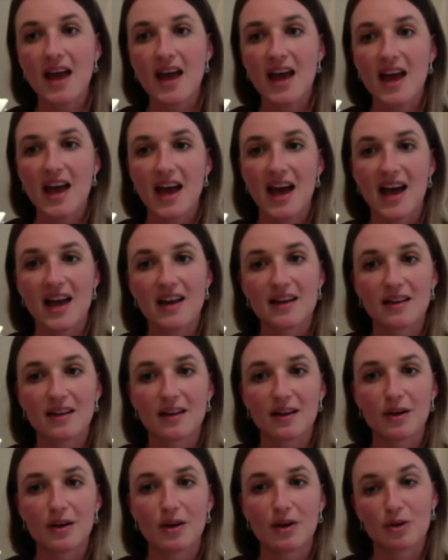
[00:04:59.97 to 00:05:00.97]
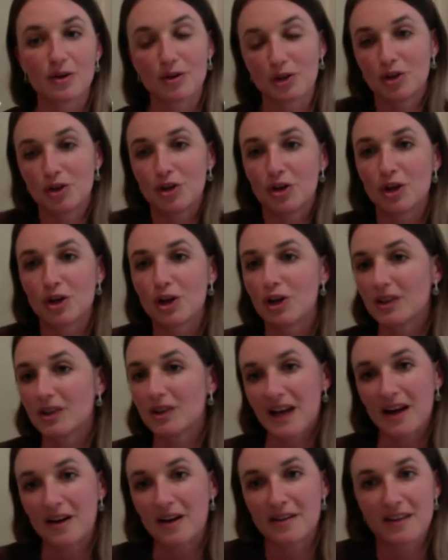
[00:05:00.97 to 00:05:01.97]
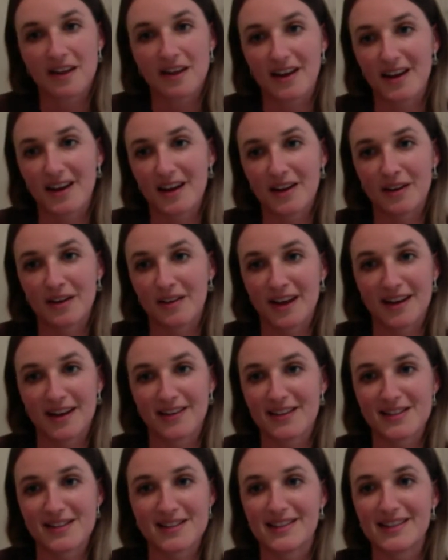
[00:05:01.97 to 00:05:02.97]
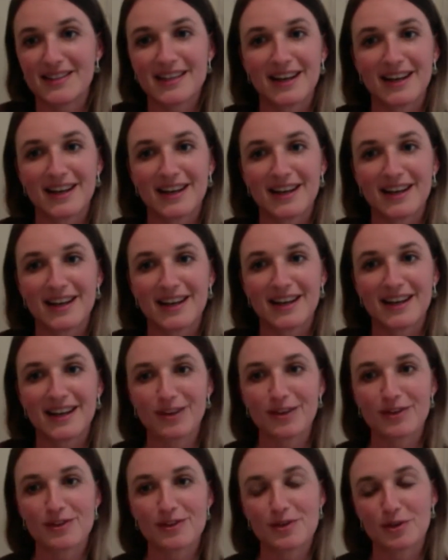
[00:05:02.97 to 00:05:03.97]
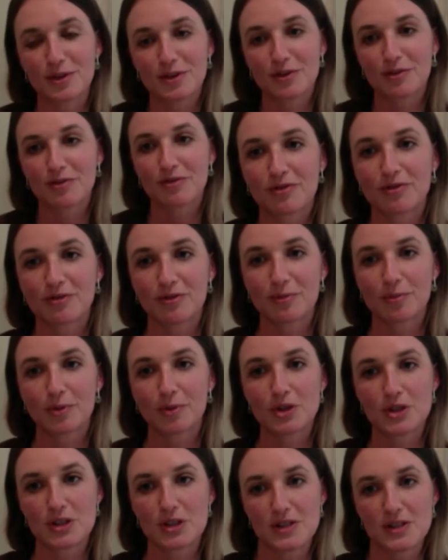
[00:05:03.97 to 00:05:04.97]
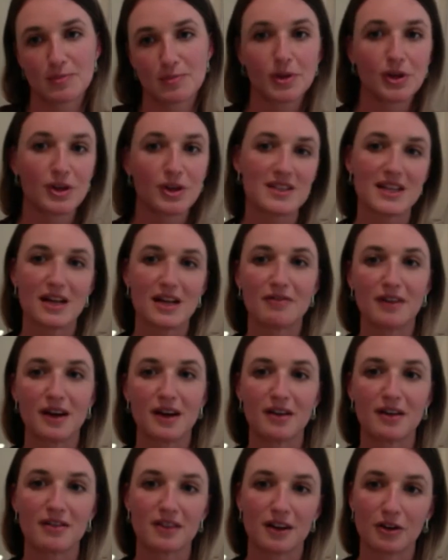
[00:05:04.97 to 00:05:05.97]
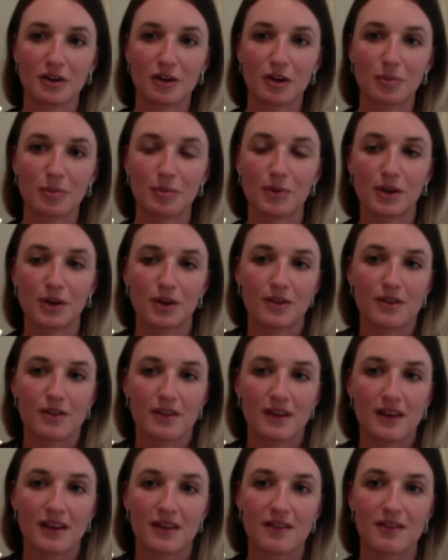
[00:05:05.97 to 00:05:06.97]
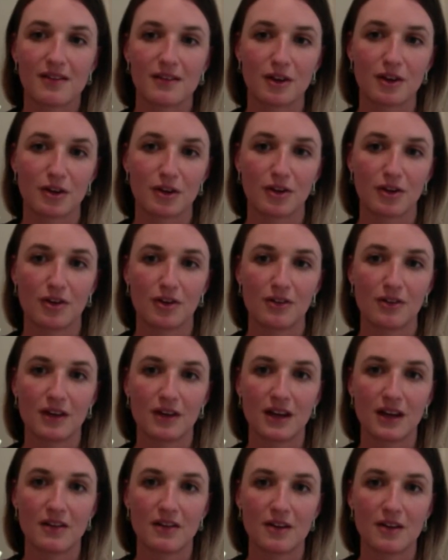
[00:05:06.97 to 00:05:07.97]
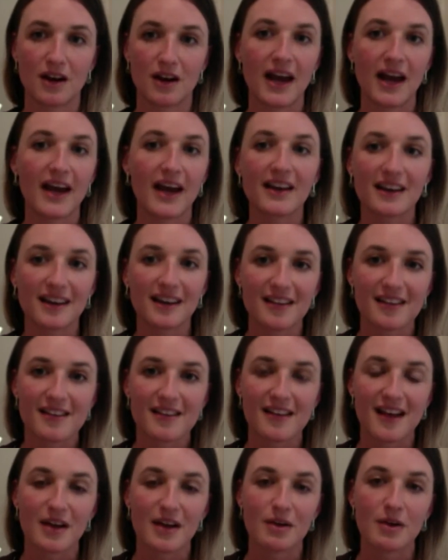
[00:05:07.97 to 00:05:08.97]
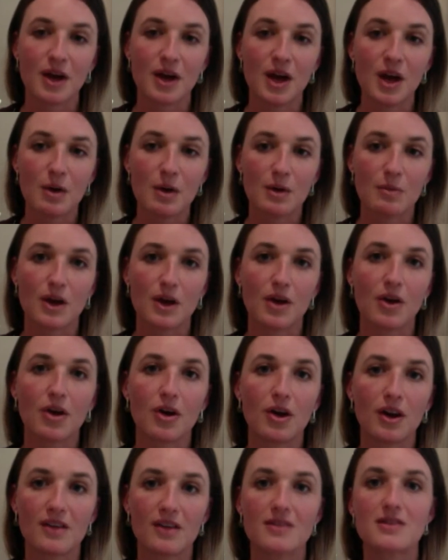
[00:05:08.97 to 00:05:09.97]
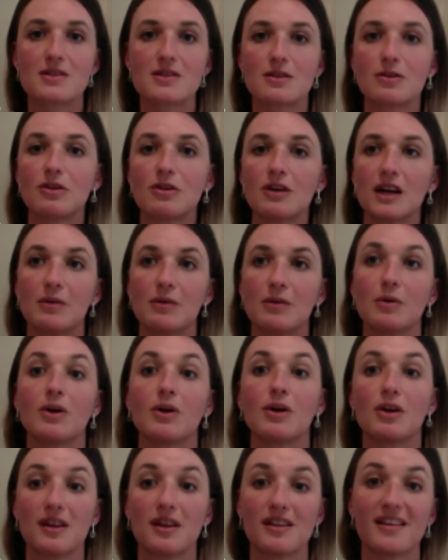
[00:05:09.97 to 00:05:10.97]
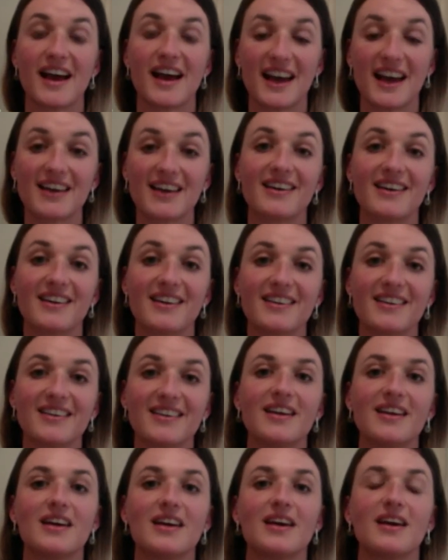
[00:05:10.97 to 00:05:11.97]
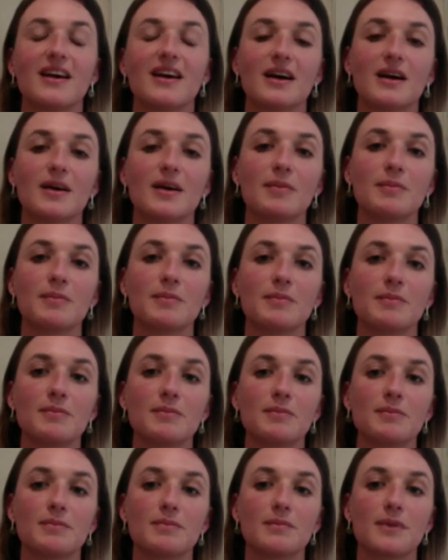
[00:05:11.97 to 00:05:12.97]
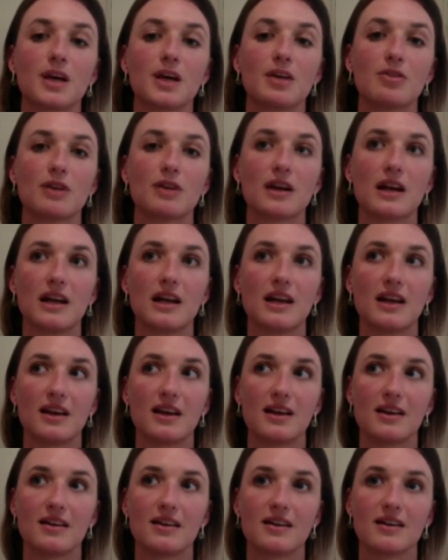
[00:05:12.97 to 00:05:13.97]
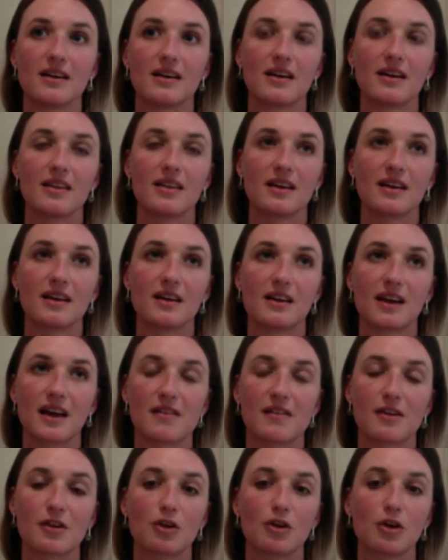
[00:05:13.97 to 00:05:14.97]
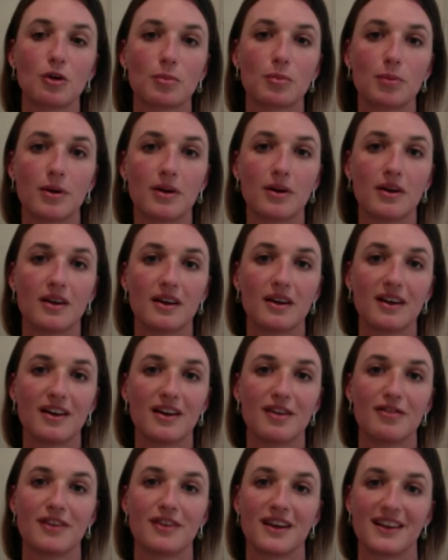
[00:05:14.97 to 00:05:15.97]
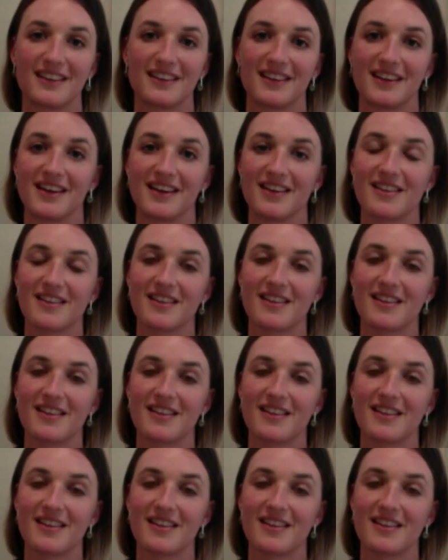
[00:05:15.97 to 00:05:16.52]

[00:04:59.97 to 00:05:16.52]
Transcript: And you look down at that as a teenager. You sort of pull yourself out of that group because he's not like us. And when we heard his story and we heard his anger, it really, I think, as a group, it affected us.